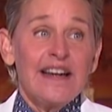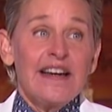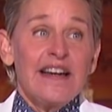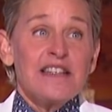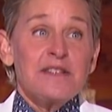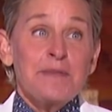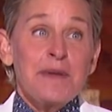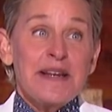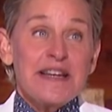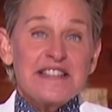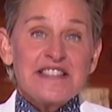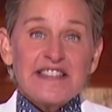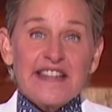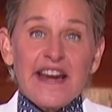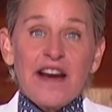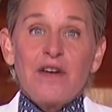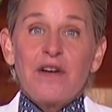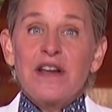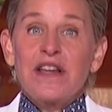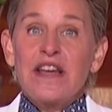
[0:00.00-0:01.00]
it's been a
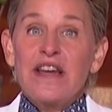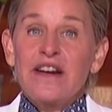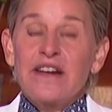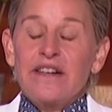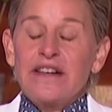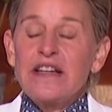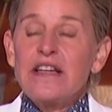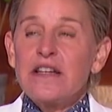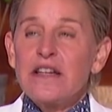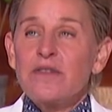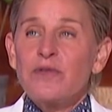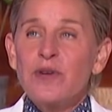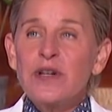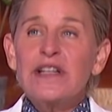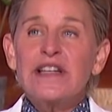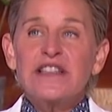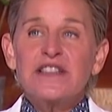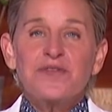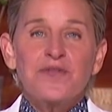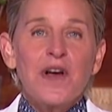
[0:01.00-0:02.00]
scary year.
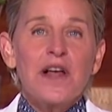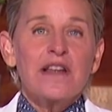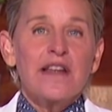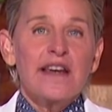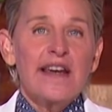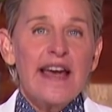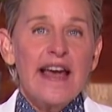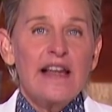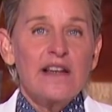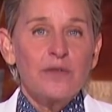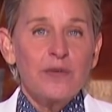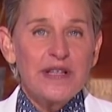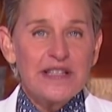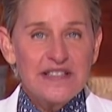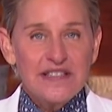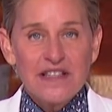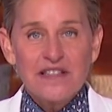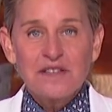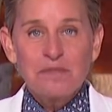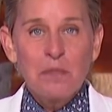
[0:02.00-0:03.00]
It's felt like Halloween
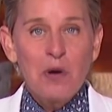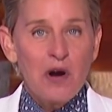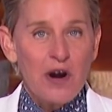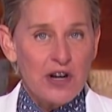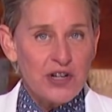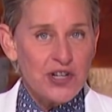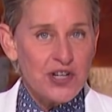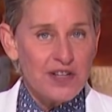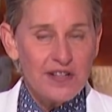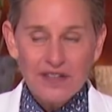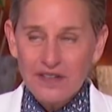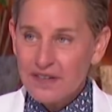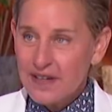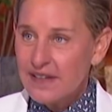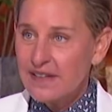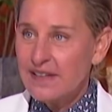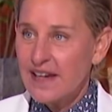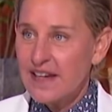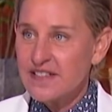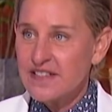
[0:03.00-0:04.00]
since March,
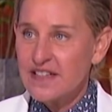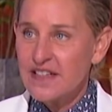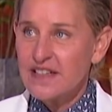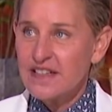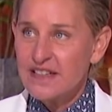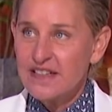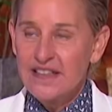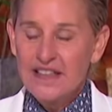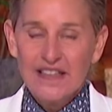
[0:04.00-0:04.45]
hasn't it?